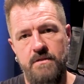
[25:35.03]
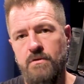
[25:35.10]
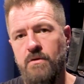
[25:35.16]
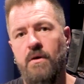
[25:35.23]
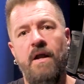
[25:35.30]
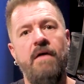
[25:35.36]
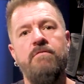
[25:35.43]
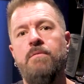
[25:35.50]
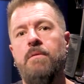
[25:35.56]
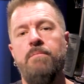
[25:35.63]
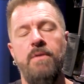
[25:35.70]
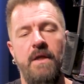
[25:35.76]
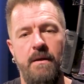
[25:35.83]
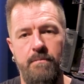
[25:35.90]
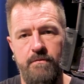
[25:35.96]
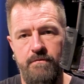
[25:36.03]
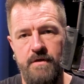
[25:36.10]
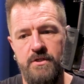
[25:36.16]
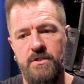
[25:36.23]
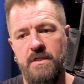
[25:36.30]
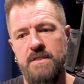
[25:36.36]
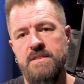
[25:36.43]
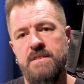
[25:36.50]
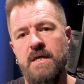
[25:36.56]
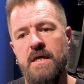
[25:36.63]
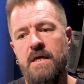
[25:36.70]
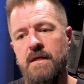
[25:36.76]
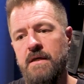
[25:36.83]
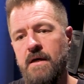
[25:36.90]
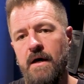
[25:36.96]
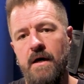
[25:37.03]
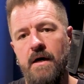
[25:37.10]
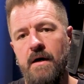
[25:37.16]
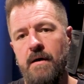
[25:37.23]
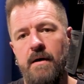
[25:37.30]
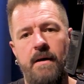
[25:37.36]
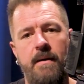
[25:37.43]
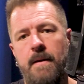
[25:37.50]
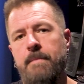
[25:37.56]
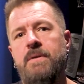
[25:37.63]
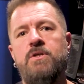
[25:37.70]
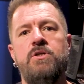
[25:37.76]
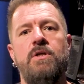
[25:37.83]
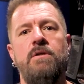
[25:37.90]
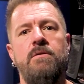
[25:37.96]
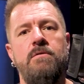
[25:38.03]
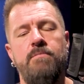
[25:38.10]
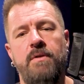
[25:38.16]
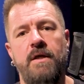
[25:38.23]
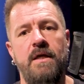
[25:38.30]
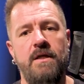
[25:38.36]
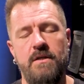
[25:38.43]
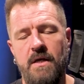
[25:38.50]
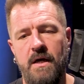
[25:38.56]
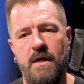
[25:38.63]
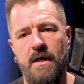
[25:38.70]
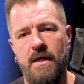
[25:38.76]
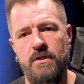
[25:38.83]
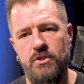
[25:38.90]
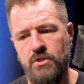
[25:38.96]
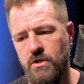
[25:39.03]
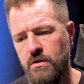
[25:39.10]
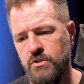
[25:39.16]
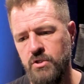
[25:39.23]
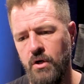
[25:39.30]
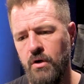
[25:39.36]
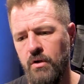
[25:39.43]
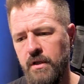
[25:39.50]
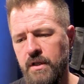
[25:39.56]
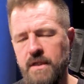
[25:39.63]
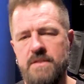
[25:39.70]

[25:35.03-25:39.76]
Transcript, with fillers: You don't have to be playing professional. Let's say uh, I mentioned playing at, at church earlier.